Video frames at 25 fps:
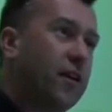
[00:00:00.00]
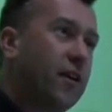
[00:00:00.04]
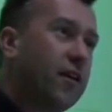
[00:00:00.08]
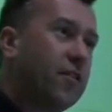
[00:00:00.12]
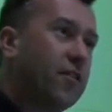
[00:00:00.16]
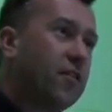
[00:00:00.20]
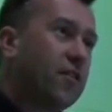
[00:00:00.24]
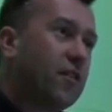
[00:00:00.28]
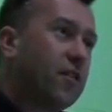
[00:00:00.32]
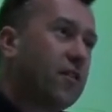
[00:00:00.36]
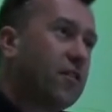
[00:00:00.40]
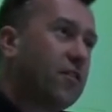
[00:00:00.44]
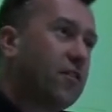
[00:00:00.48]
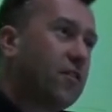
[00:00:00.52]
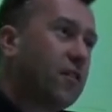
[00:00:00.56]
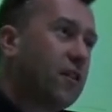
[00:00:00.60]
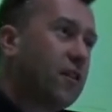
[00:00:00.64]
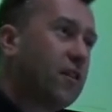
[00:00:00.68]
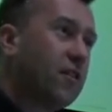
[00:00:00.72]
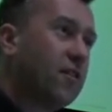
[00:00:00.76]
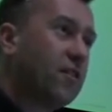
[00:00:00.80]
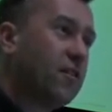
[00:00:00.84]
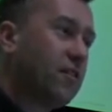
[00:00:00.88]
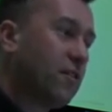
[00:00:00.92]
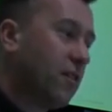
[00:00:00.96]
It's, it's,
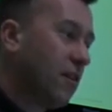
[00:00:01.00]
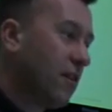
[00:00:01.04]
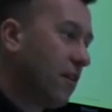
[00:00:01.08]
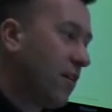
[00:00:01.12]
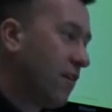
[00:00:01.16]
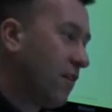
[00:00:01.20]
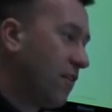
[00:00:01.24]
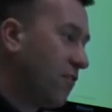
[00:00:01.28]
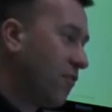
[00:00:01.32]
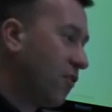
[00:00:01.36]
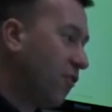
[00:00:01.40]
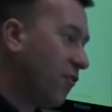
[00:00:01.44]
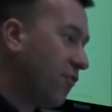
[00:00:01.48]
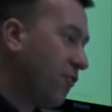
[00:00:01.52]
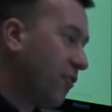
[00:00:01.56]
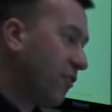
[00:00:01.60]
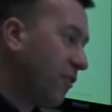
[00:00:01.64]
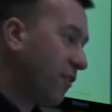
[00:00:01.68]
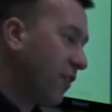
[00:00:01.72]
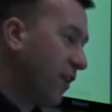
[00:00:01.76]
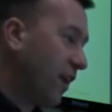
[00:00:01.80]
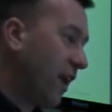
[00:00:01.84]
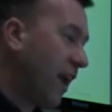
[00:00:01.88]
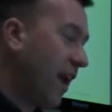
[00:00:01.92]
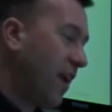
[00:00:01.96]
it's, uh, it's
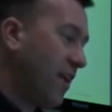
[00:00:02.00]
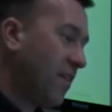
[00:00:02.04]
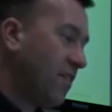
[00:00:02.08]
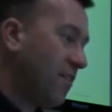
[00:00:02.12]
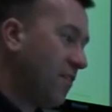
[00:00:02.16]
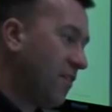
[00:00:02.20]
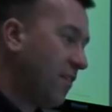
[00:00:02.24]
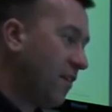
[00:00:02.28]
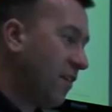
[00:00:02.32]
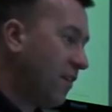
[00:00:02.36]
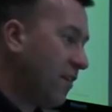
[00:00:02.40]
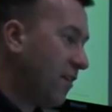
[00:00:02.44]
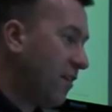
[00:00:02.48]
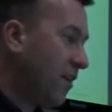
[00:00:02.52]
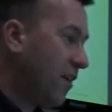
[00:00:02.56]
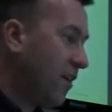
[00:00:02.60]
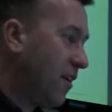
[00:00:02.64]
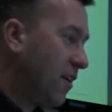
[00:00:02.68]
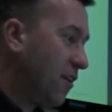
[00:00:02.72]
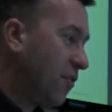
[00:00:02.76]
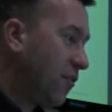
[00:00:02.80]
often the case that